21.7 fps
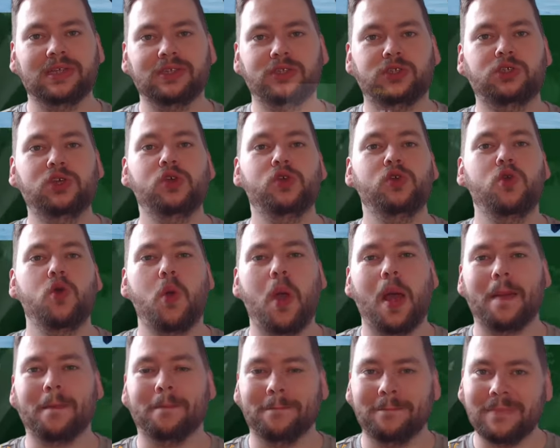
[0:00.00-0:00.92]
two
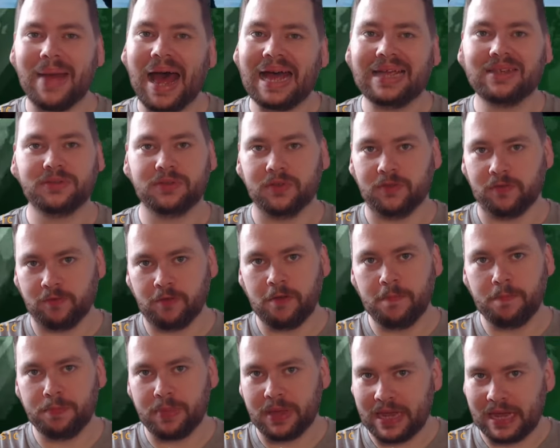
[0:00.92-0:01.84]
massive
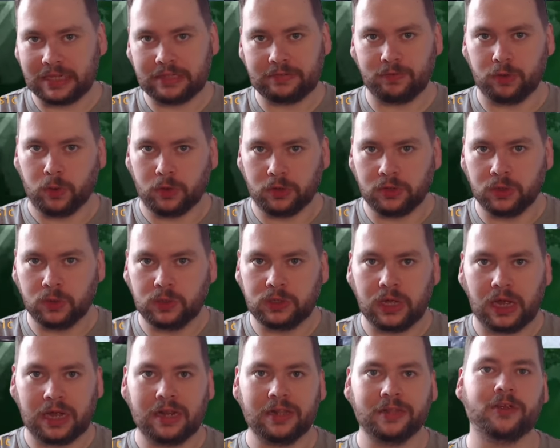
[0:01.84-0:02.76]
PSVR 2
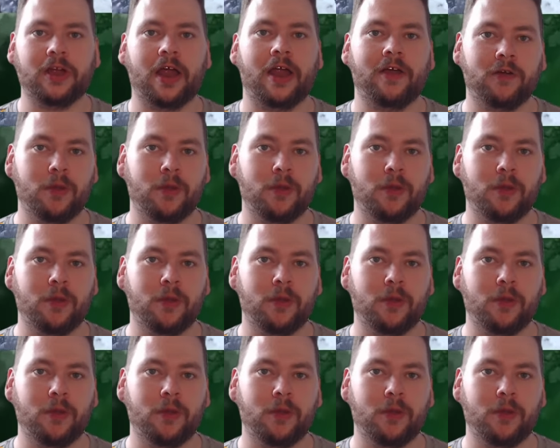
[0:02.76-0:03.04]
titles are